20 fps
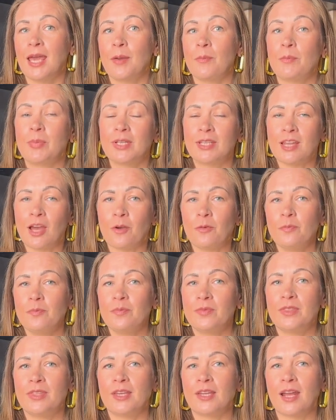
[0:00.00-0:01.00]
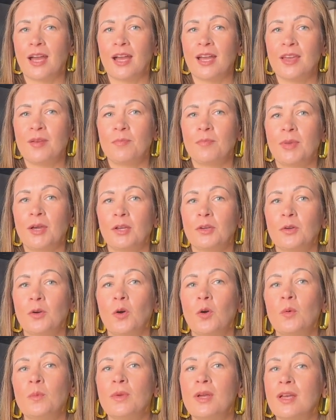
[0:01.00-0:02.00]
But now that I am back
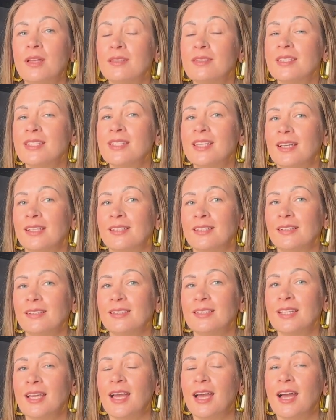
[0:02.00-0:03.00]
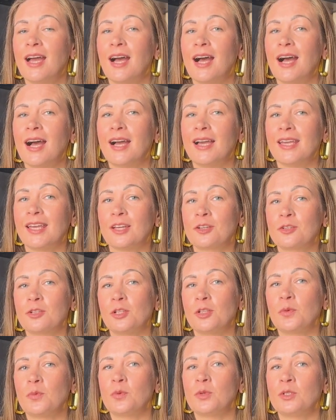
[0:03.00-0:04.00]
home and settled, I
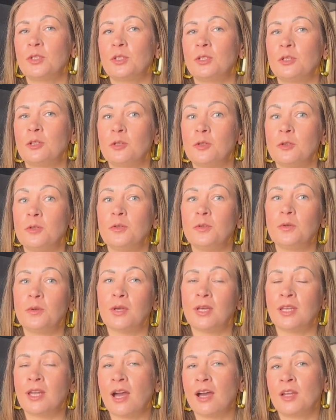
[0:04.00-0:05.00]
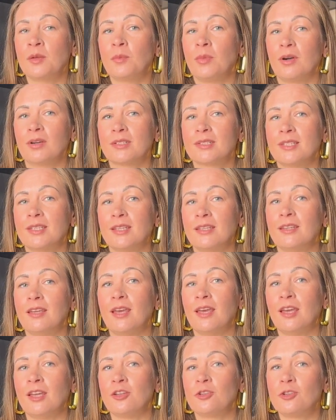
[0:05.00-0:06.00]
actually wanted to do an
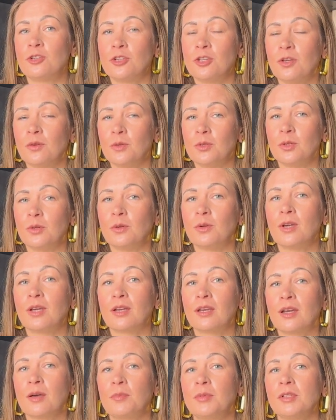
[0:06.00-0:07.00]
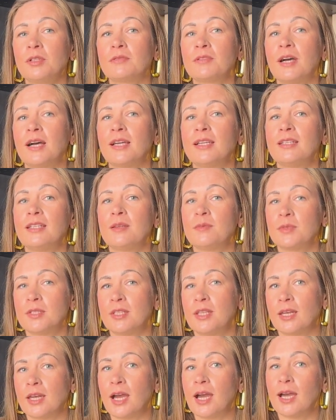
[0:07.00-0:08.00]
unboxing and show you a couple of
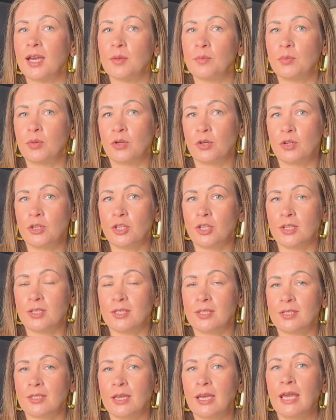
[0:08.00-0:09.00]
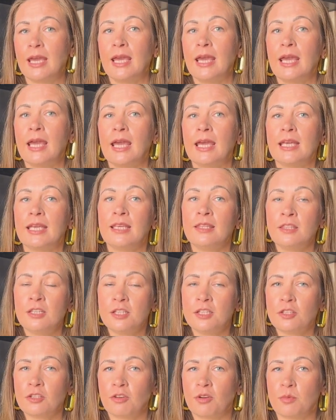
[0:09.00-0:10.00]
items that I purchased. In the
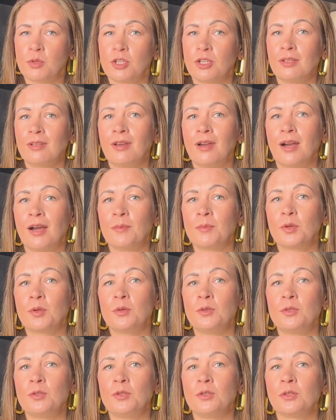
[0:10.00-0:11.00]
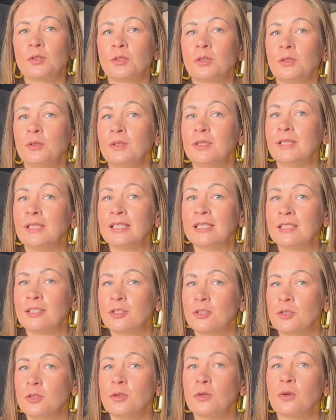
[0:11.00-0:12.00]
description, I'm going to include the
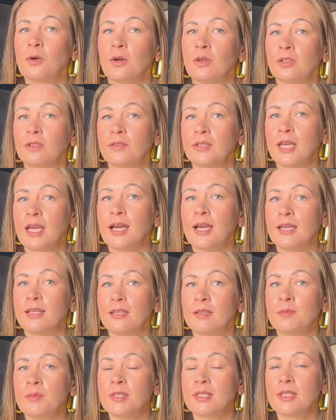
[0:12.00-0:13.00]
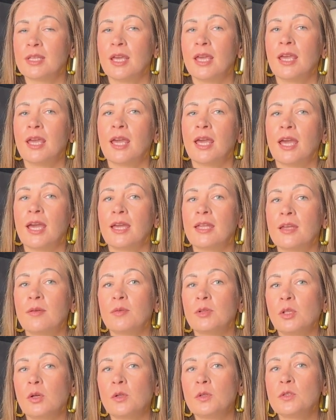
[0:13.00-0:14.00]
links to all of the items, and I
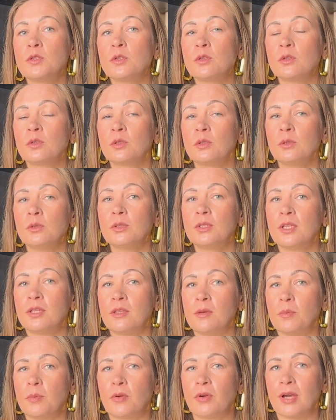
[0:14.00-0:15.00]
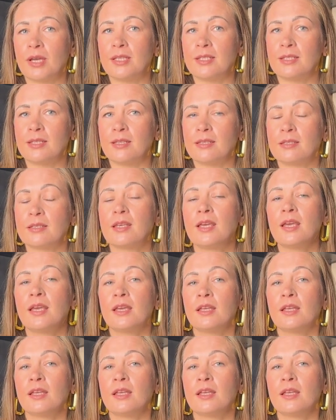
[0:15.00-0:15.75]
will also include the prices